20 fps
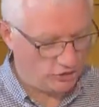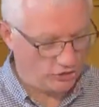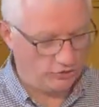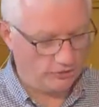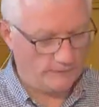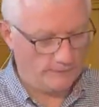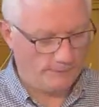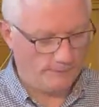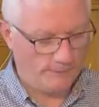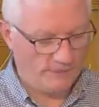you,
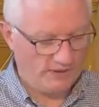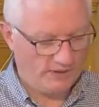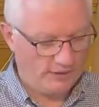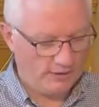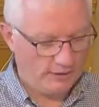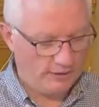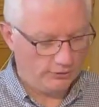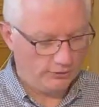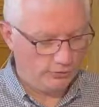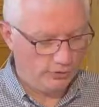
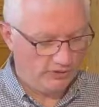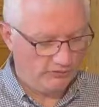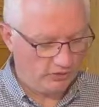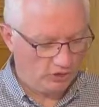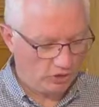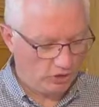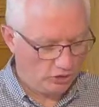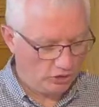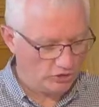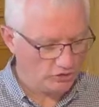and whoever
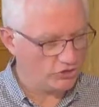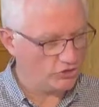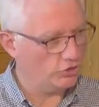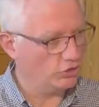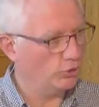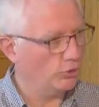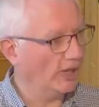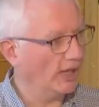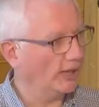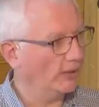curses
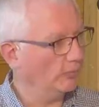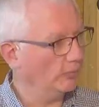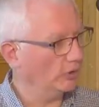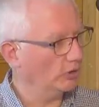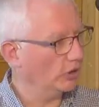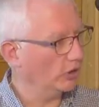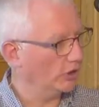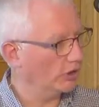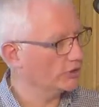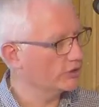you, I will
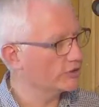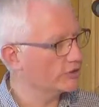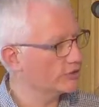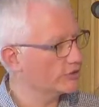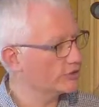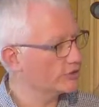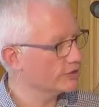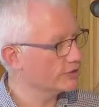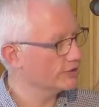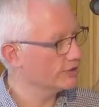
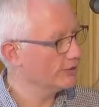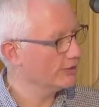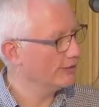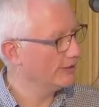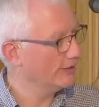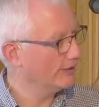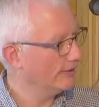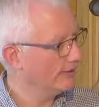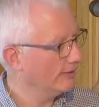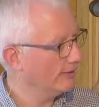curse.
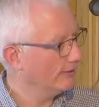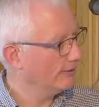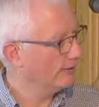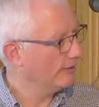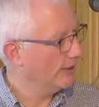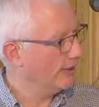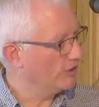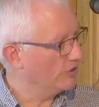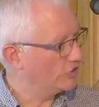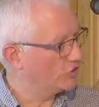
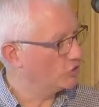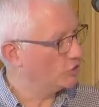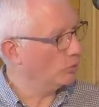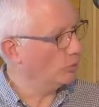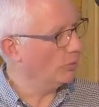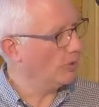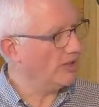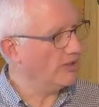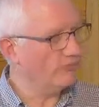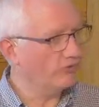And
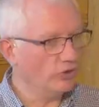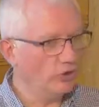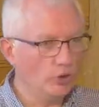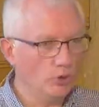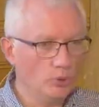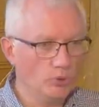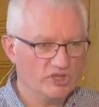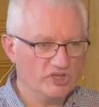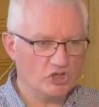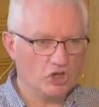so even though
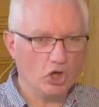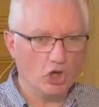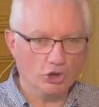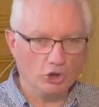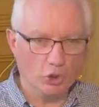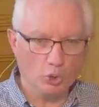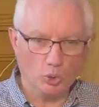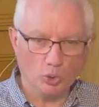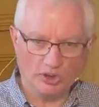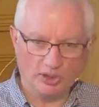this
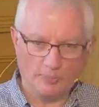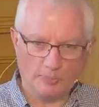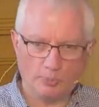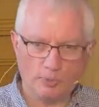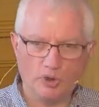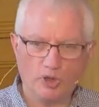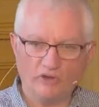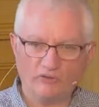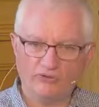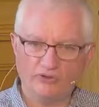unholy
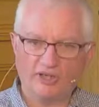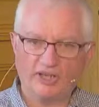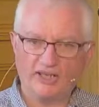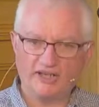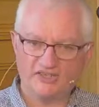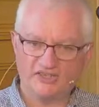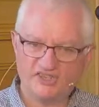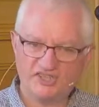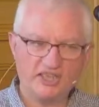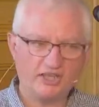prophet had
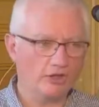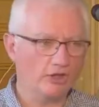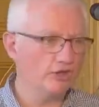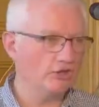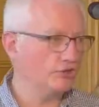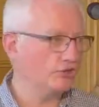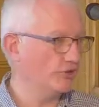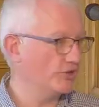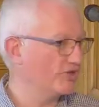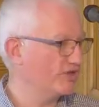set out
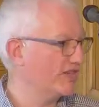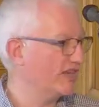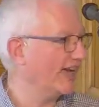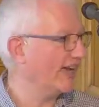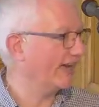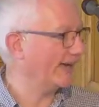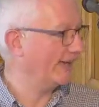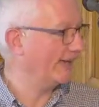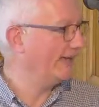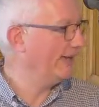to
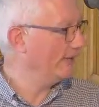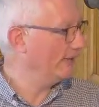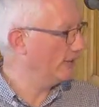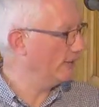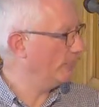attack the